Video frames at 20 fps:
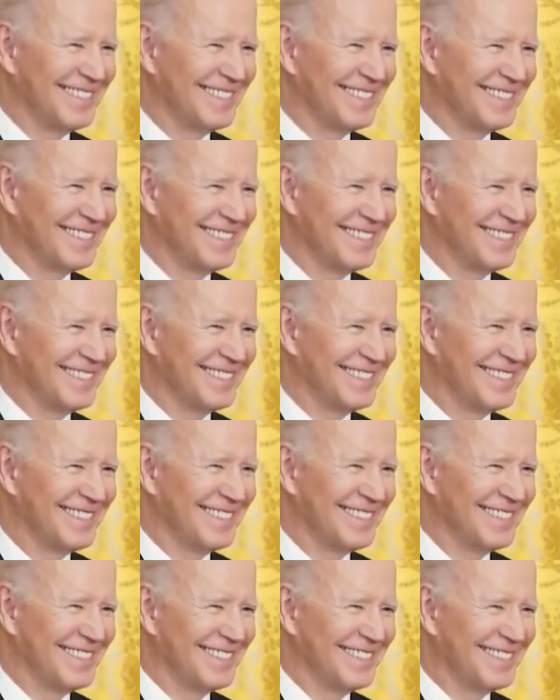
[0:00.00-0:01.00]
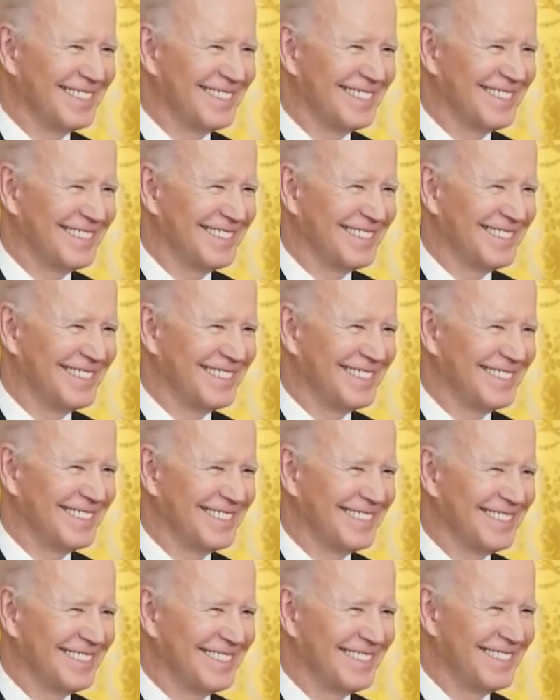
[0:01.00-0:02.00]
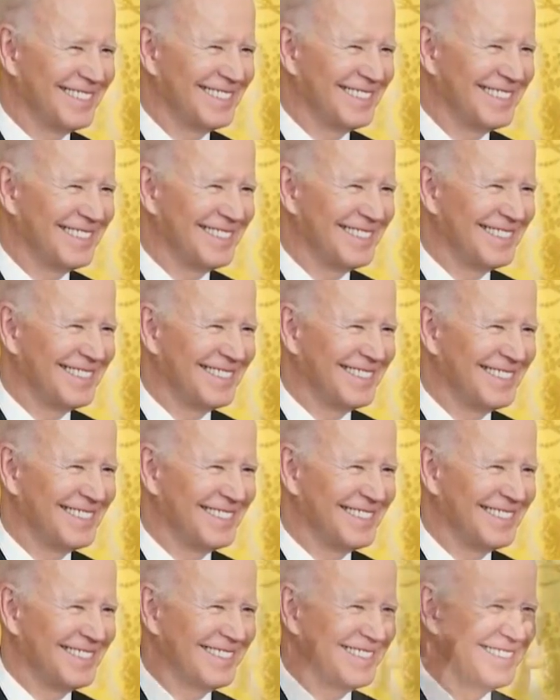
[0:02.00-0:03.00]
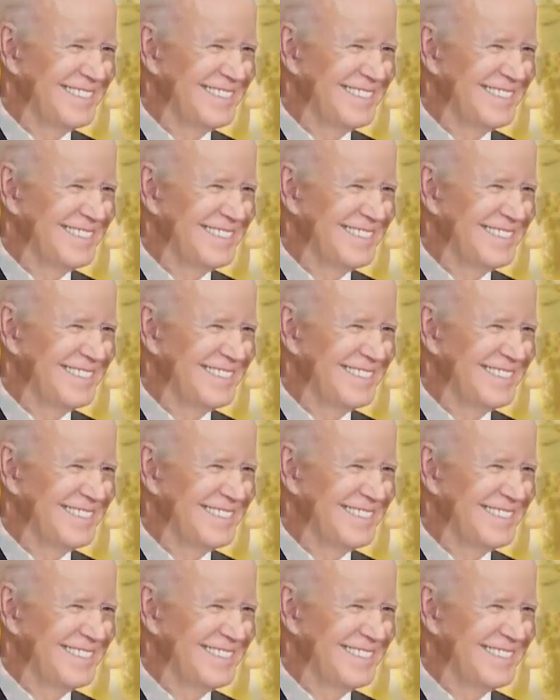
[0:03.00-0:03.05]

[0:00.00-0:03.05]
[no speech]